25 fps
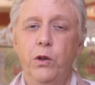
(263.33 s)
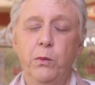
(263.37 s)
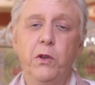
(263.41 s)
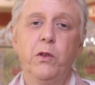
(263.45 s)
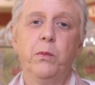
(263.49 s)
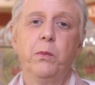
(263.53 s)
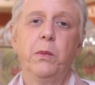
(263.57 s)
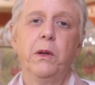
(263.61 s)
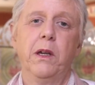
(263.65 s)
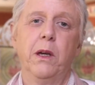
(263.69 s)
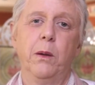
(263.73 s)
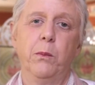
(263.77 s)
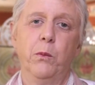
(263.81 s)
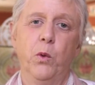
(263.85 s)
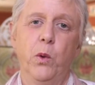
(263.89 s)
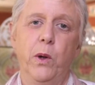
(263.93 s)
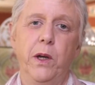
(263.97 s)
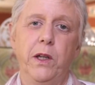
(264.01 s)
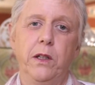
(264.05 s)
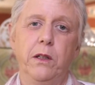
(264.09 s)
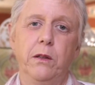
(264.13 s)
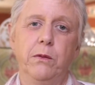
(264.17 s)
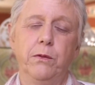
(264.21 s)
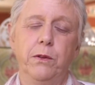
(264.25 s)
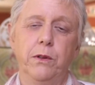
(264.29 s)
has become
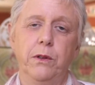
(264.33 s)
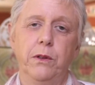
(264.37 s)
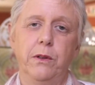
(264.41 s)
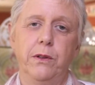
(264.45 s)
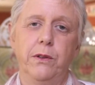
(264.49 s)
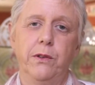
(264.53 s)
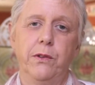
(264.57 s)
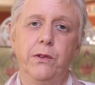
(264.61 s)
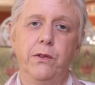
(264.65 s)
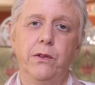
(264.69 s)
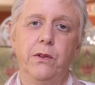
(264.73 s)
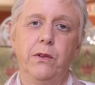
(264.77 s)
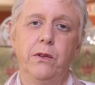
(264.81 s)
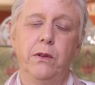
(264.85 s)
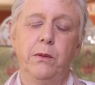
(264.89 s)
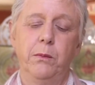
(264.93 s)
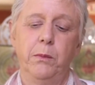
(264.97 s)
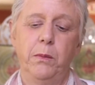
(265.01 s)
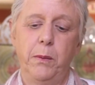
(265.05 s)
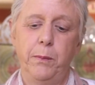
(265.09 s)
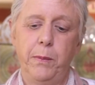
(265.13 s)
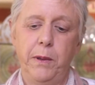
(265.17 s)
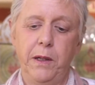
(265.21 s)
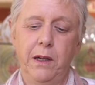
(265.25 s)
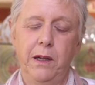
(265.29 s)
quite diverse.
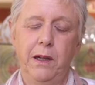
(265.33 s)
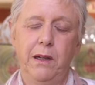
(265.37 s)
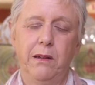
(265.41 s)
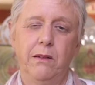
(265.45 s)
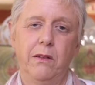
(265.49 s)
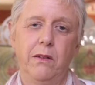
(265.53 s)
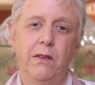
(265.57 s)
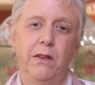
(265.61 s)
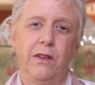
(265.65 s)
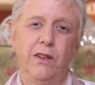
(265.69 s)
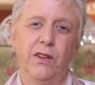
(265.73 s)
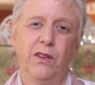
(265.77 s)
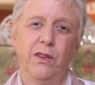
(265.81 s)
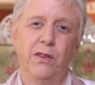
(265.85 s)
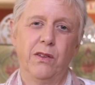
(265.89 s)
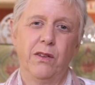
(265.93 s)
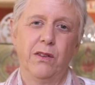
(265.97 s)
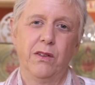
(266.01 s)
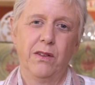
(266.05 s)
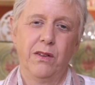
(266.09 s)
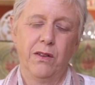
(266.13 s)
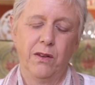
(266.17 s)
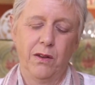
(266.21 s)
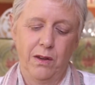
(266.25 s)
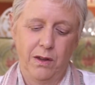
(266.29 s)
But because of
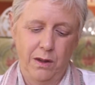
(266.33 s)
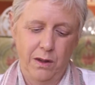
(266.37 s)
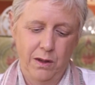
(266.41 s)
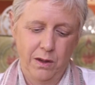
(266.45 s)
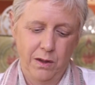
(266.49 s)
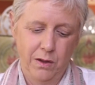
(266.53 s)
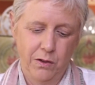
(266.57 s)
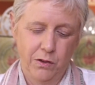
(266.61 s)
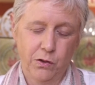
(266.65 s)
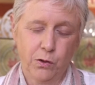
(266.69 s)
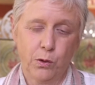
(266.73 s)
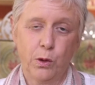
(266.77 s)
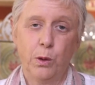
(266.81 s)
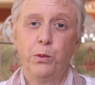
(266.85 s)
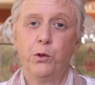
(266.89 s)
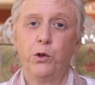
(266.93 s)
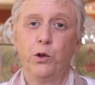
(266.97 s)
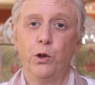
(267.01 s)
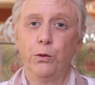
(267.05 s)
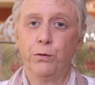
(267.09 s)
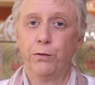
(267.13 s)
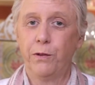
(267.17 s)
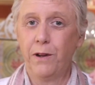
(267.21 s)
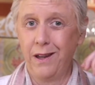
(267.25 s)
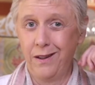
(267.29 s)
this
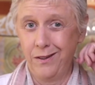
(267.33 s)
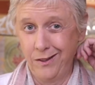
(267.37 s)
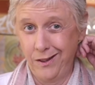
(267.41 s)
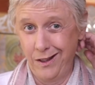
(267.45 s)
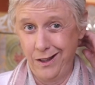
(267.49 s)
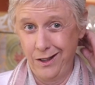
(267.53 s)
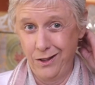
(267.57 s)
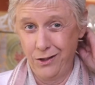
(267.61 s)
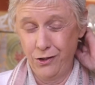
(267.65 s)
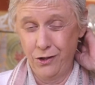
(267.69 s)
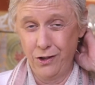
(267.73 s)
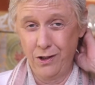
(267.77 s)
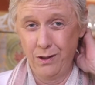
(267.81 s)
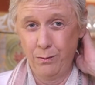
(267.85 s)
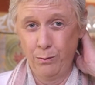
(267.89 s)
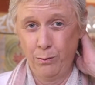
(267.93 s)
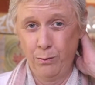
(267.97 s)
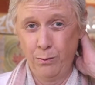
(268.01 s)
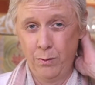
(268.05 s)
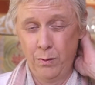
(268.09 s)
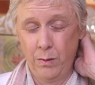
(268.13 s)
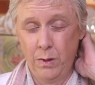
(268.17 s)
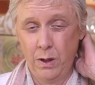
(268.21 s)
scriptural foundation,